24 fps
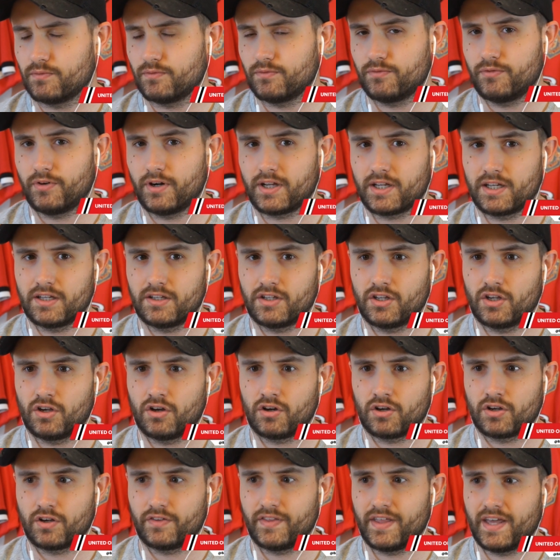Frenkie de
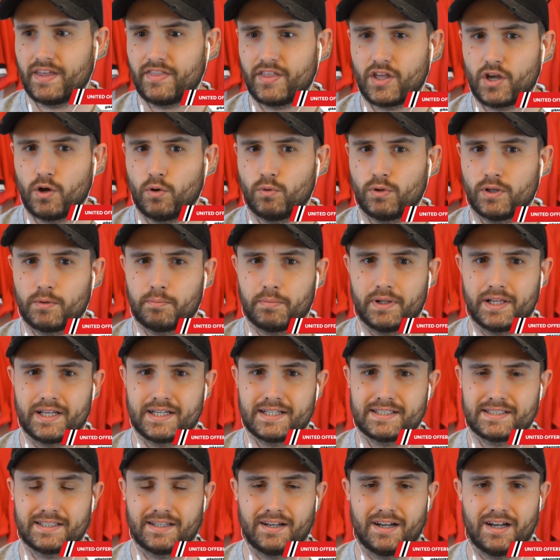Jong, they're the only
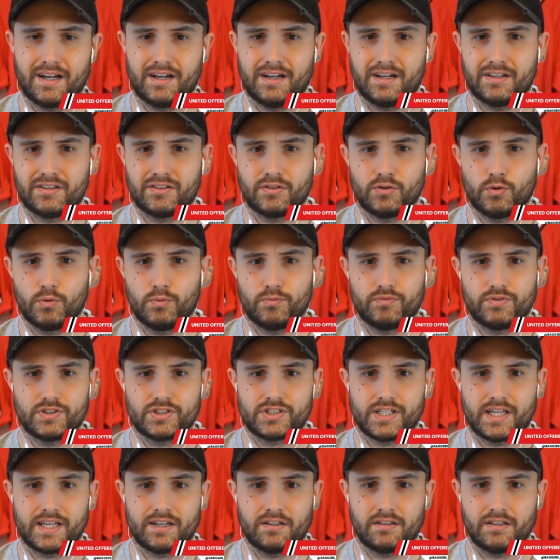players that aren't up for
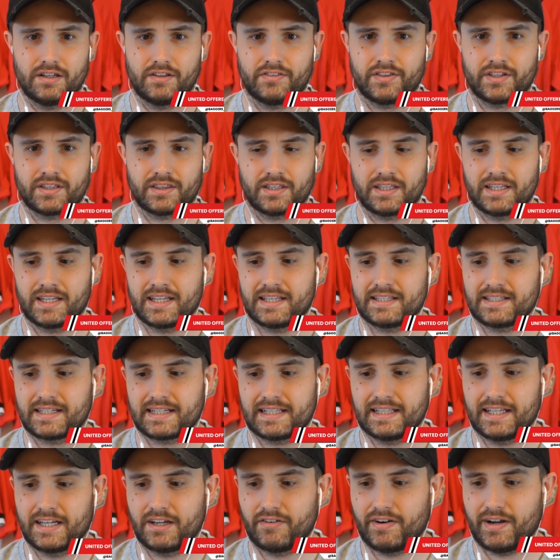sale. I think they need to
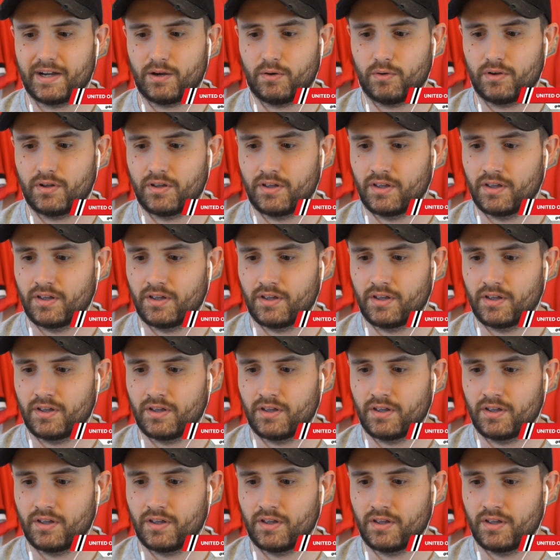clear out.